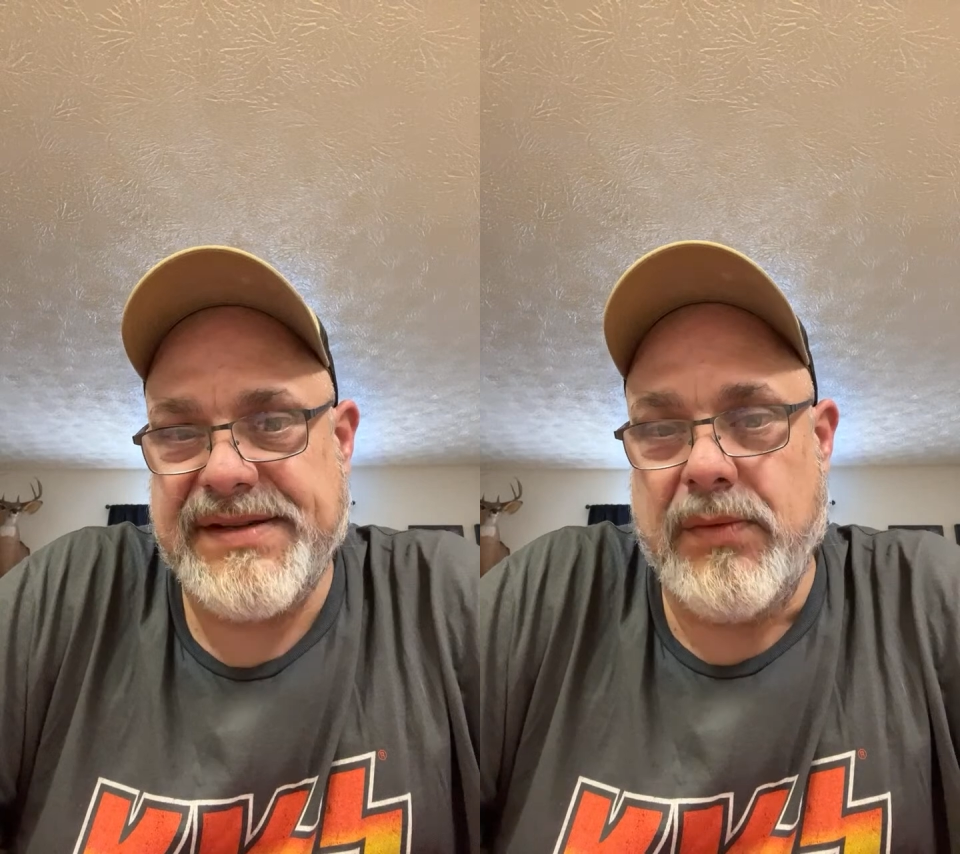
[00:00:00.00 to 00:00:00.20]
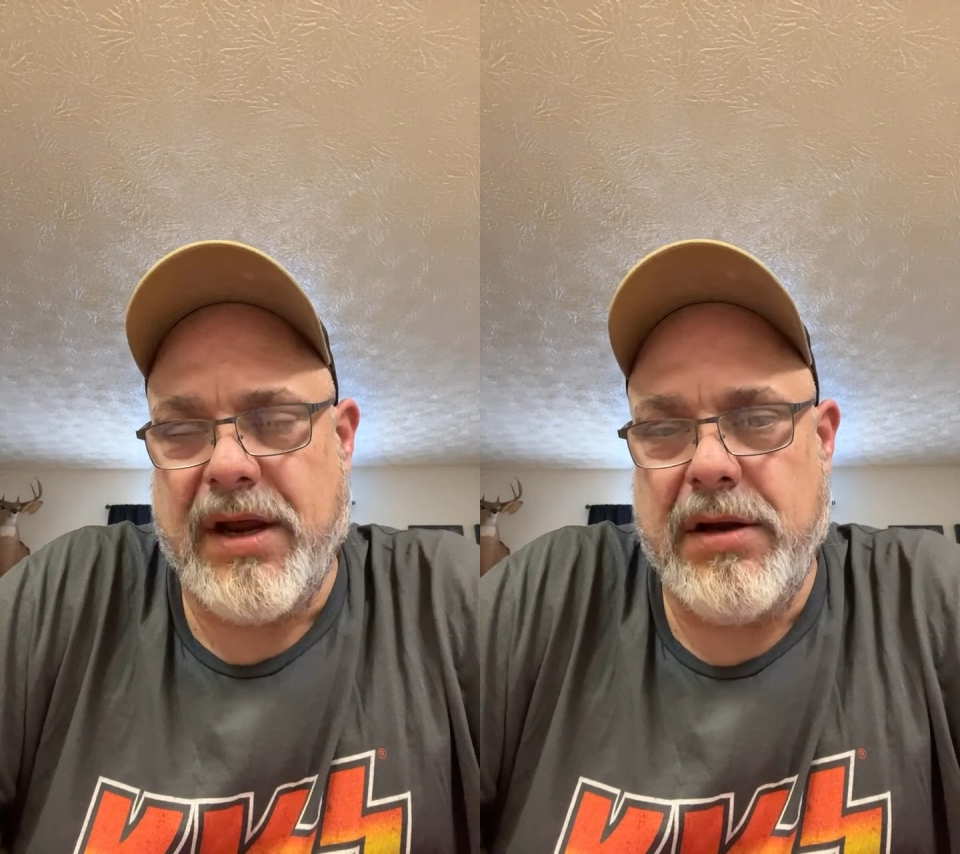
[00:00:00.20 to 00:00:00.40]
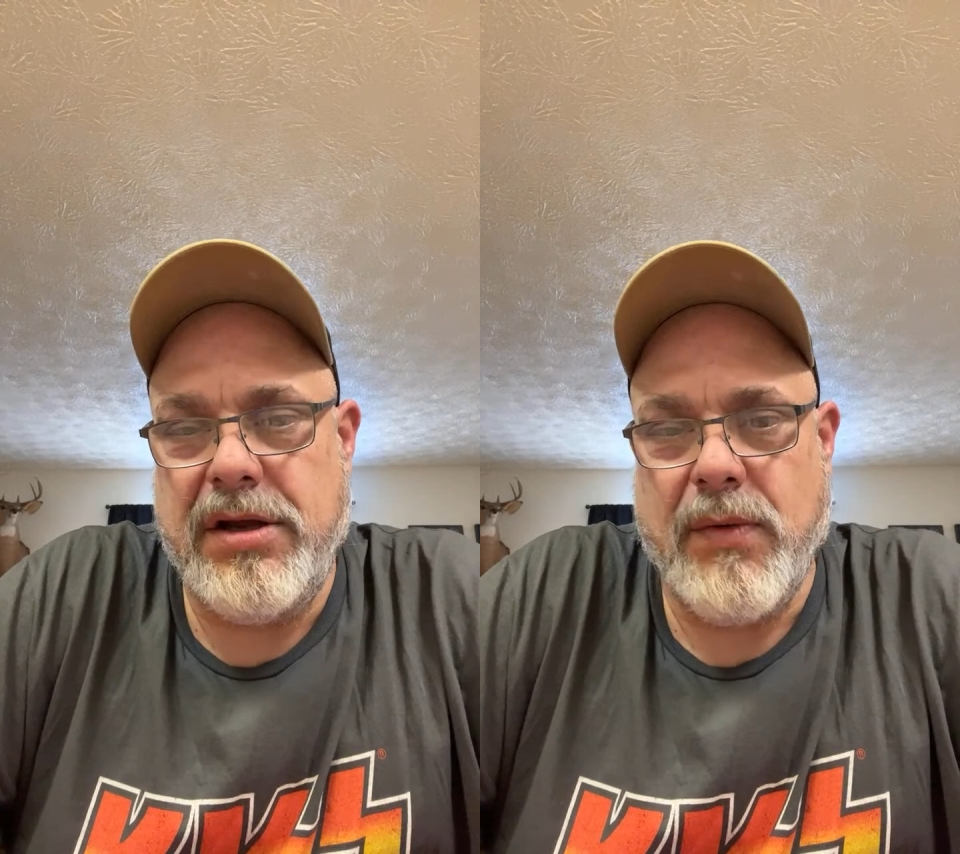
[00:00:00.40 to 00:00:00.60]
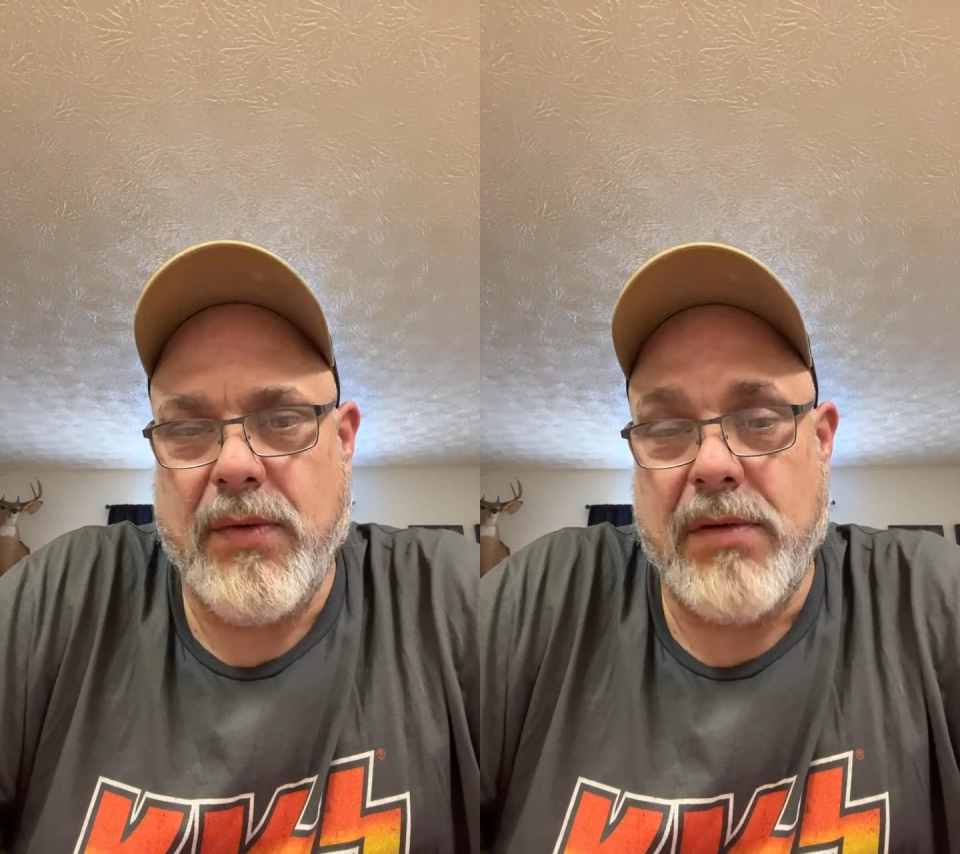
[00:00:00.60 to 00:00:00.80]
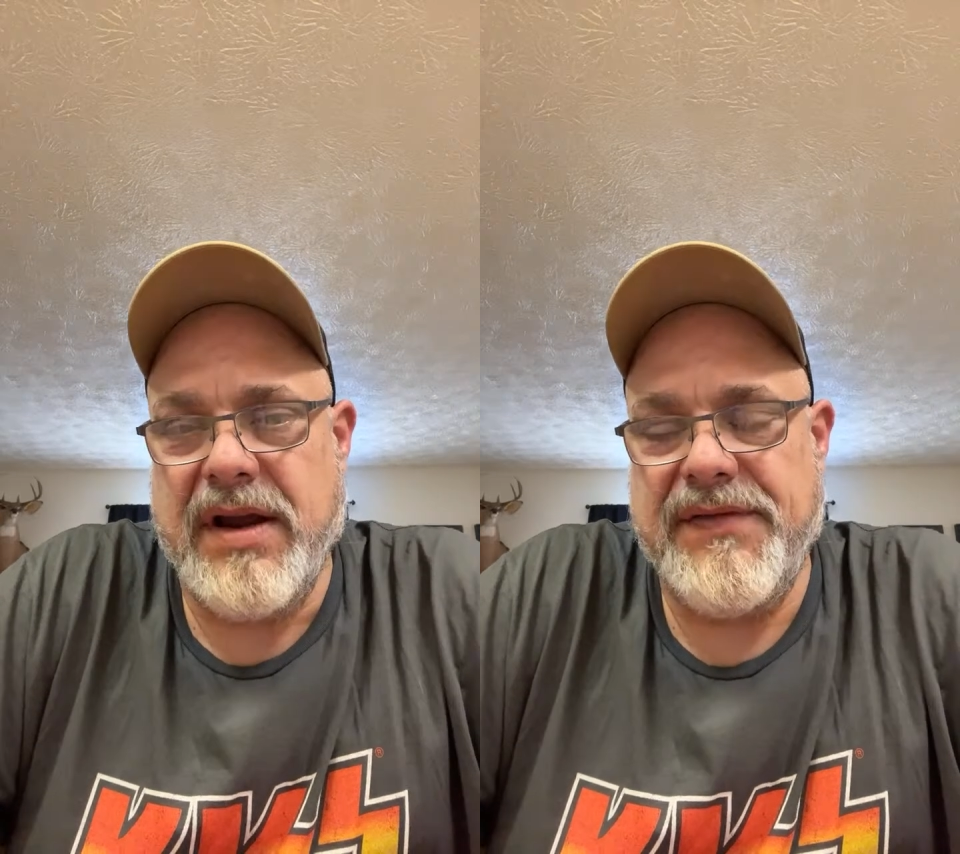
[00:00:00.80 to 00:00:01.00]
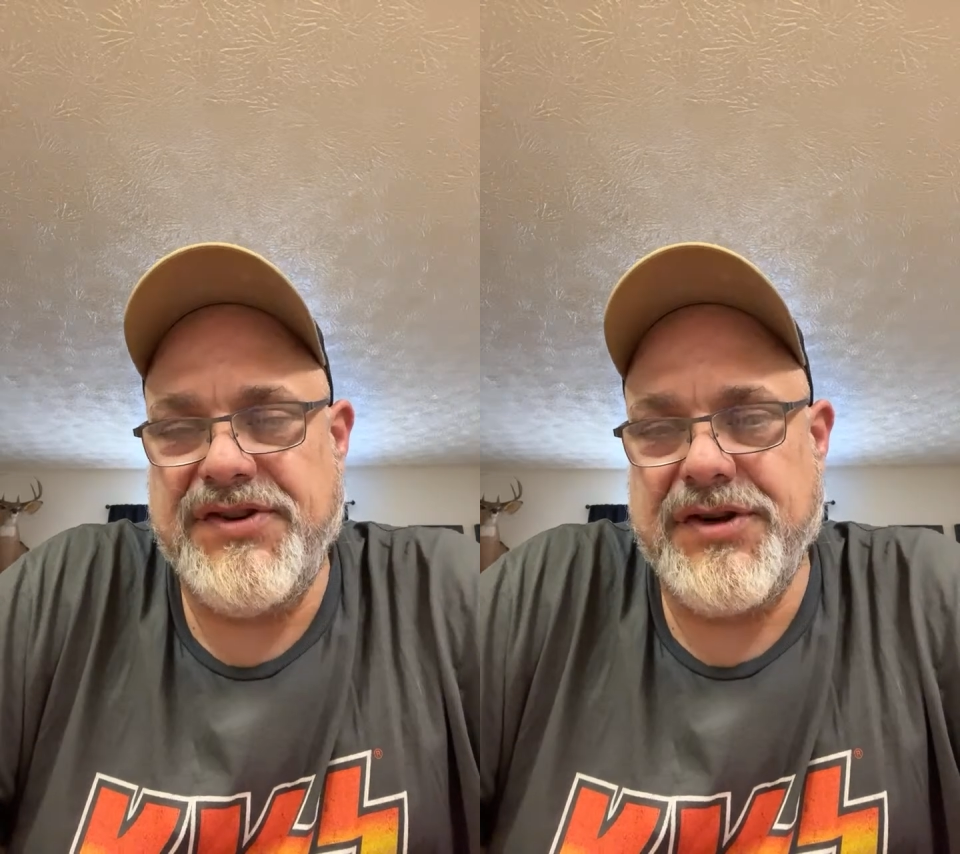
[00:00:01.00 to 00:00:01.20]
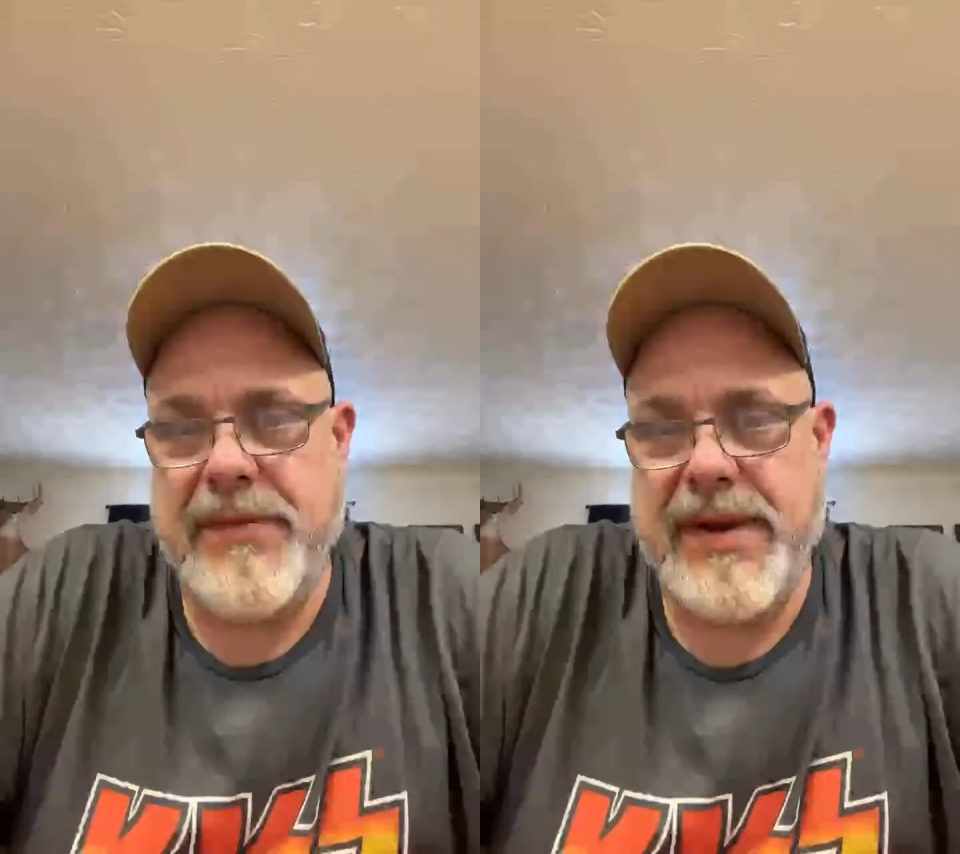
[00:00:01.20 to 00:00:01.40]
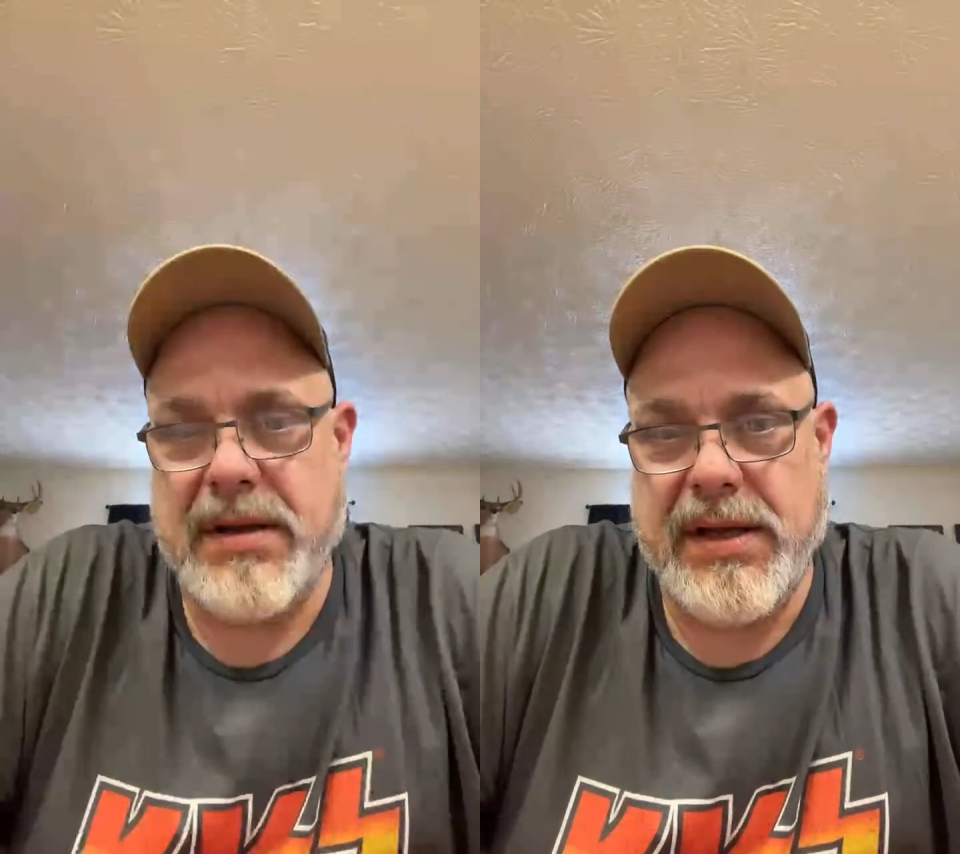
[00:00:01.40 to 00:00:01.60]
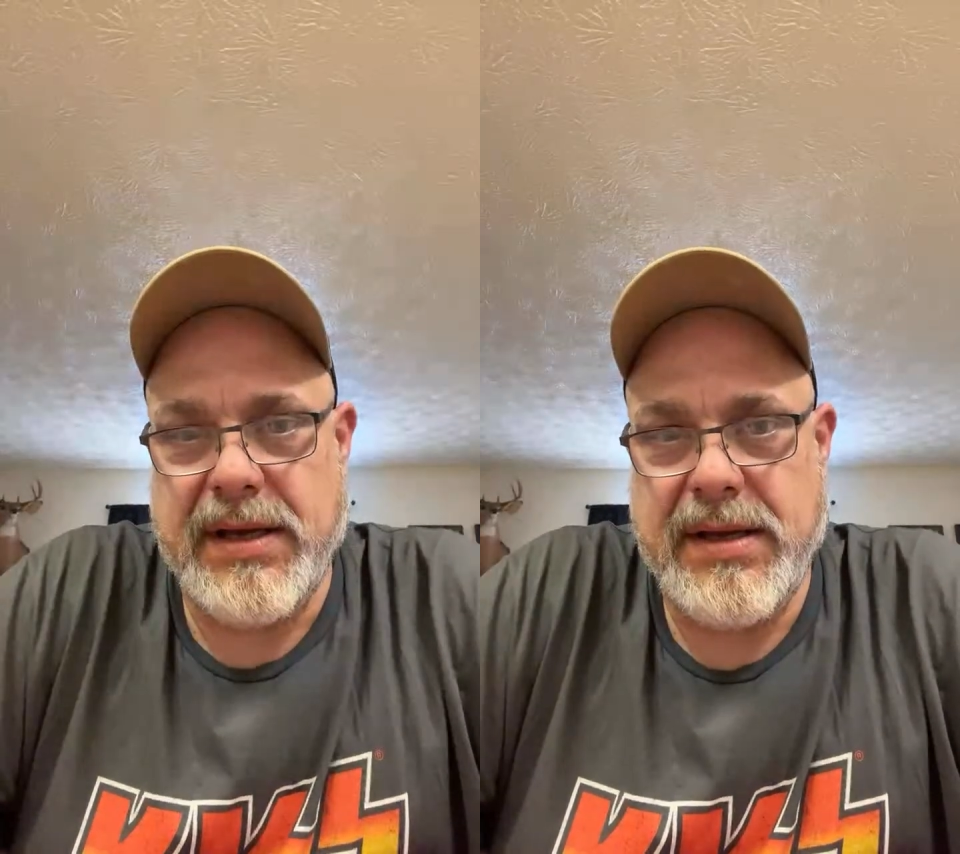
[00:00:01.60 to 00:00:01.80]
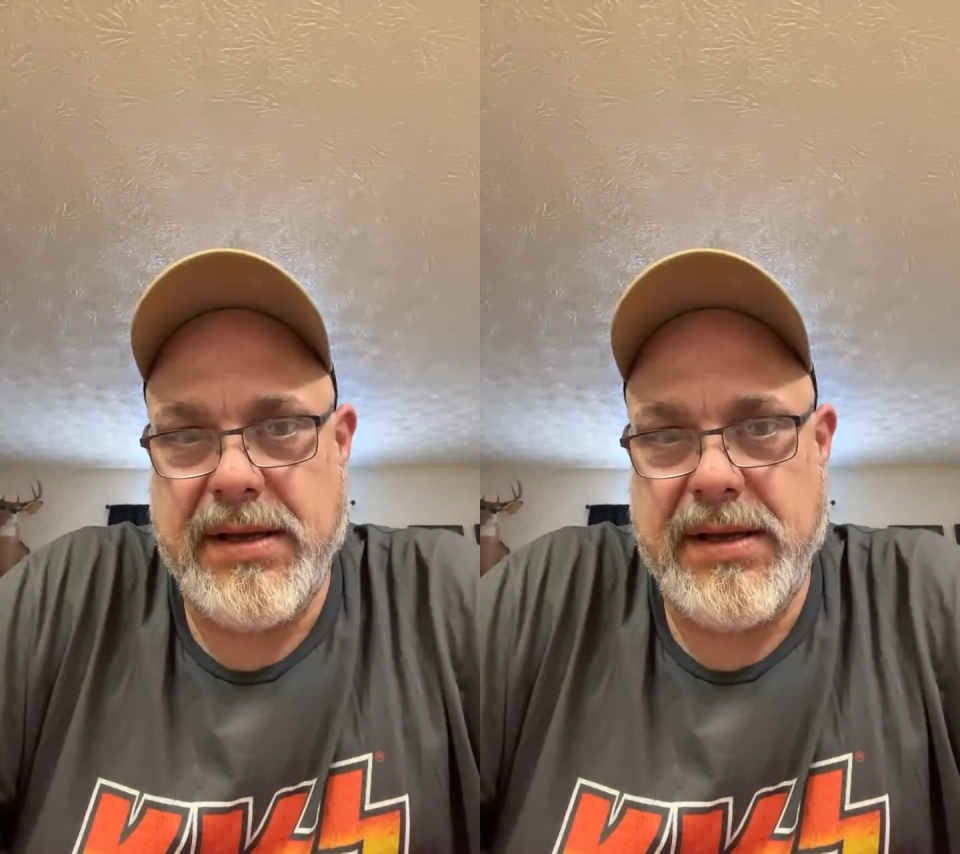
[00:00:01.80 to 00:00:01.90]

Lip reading: I don't care who you are. I don't care if you're Jerry Miculek.